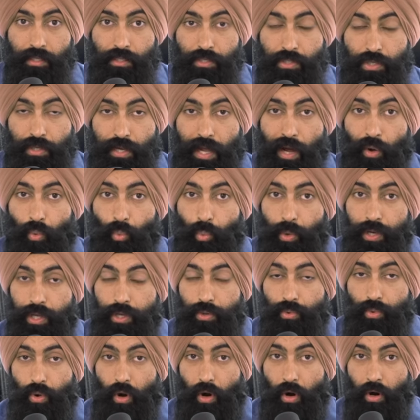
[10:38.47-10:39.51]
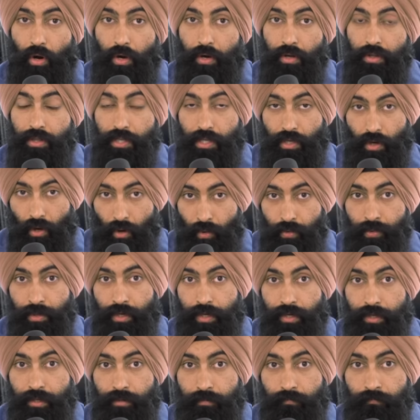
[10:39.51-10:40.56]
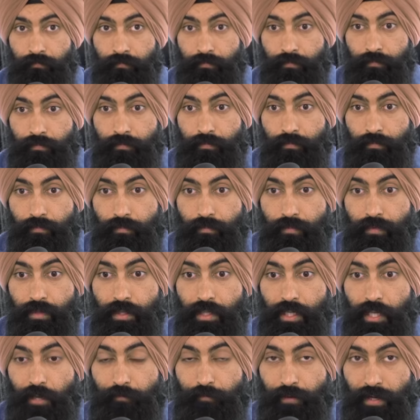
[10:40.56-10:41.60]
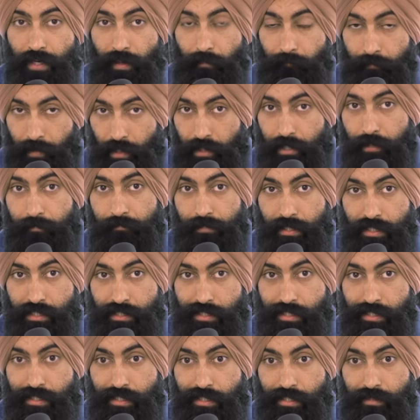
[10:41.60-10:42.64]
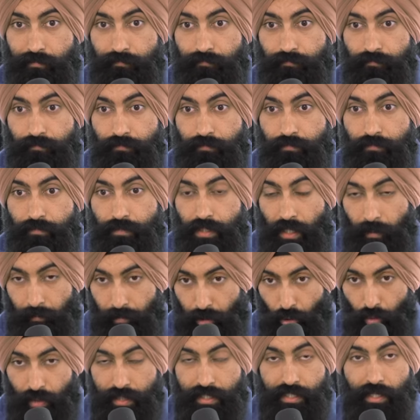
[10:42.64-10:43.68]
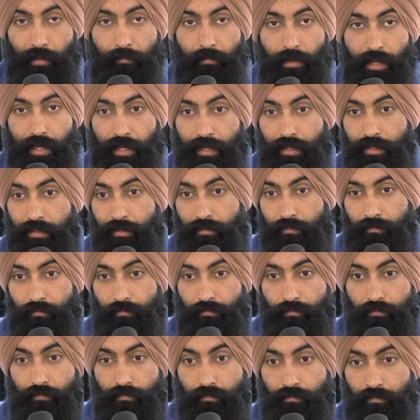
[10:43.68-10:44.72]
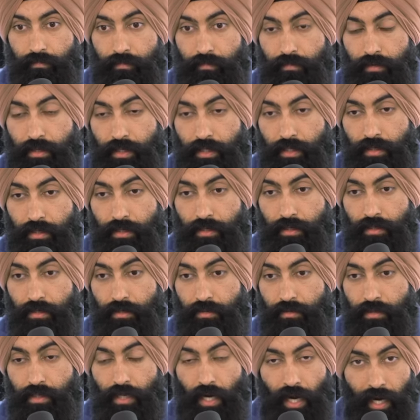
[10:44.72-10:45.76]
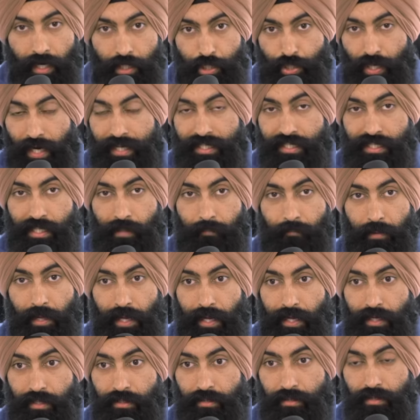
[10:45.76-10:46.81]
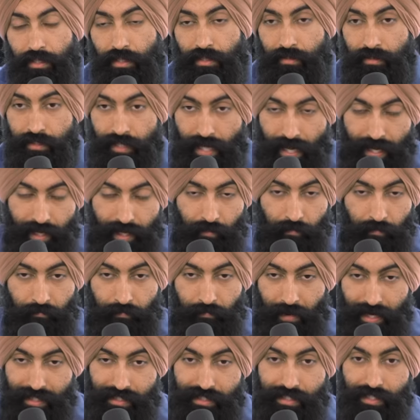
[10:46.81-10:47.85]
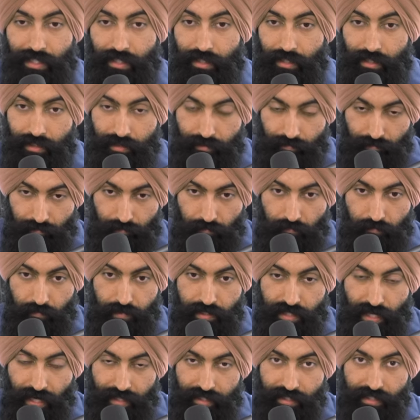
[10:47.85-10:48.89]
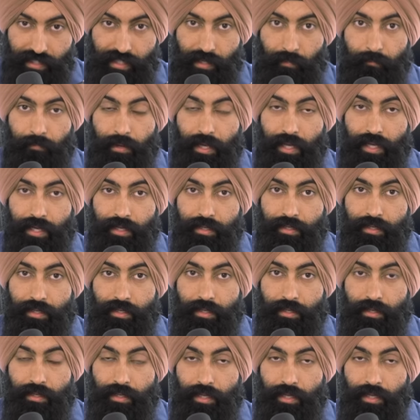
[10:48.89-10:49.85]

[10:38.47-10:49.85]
So now when you are the owner, if you can build a business, the employees get paid, the contracts get paid, the bets and the debts get paid.